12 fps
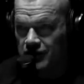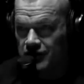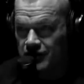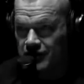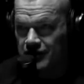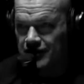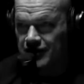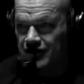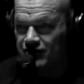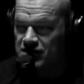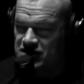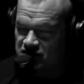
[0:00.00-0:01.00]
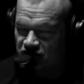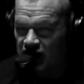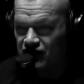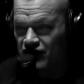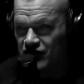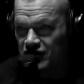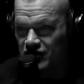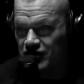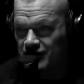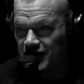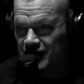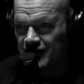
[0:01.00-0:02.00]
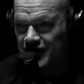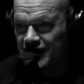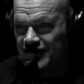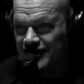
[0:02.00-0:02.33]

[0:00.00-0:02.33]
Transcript: Soap and a rope. Piece of 550 cord, by the way.